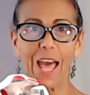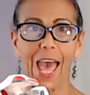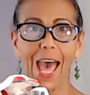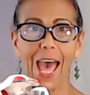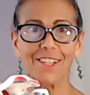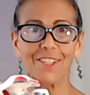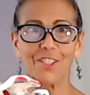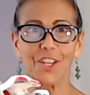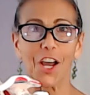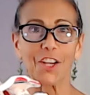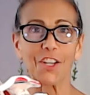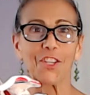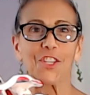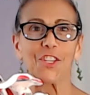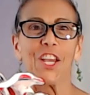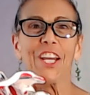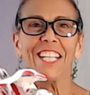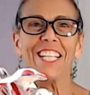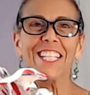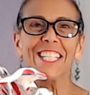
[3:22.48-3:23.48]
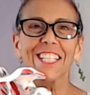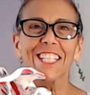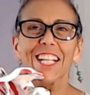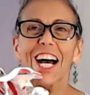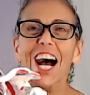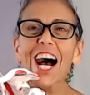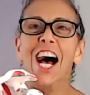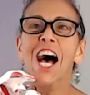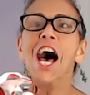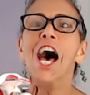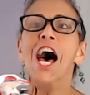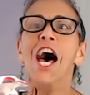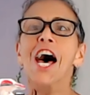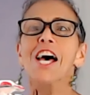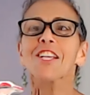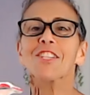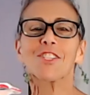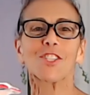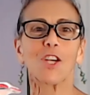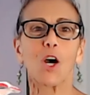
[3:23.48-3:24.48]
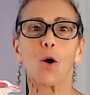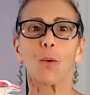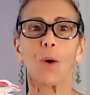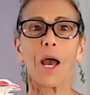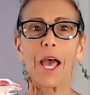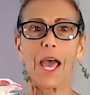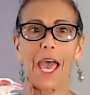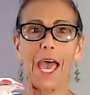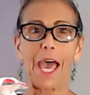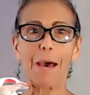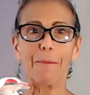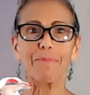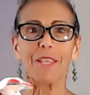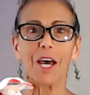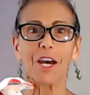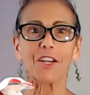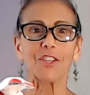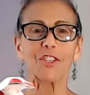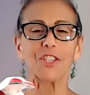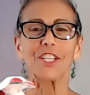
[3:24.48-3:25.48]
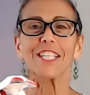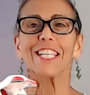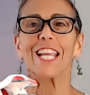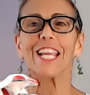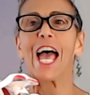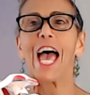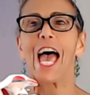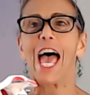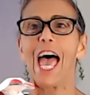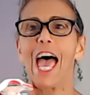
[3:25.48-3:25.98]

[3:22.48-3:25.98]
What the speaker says: adduction. So abduction,